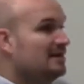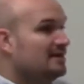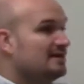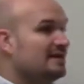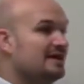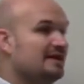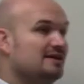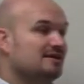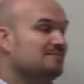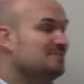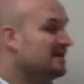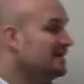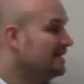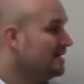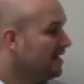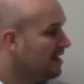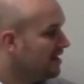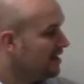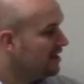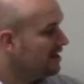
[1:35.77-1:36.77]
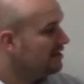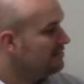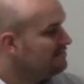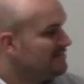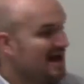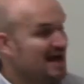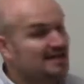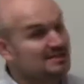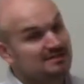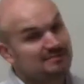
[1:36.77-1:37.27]
They could be our
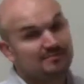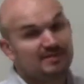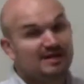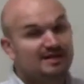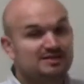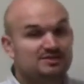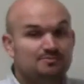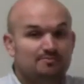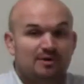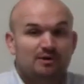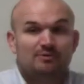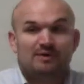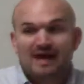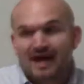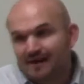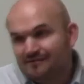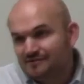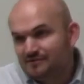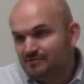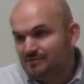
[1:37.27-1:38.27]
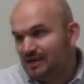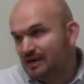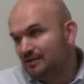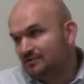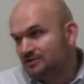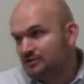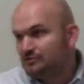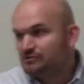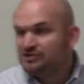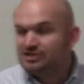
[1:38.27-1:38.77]
max and mins, but we have to be able
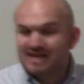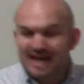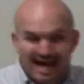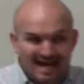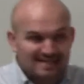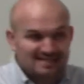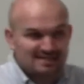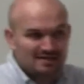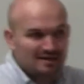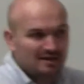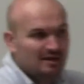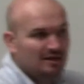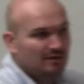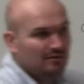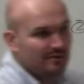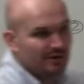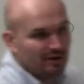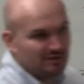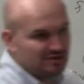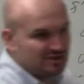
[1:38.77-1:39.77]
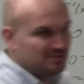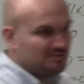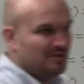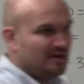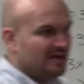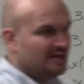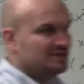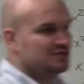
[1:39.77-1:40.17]
to test. We don't just want to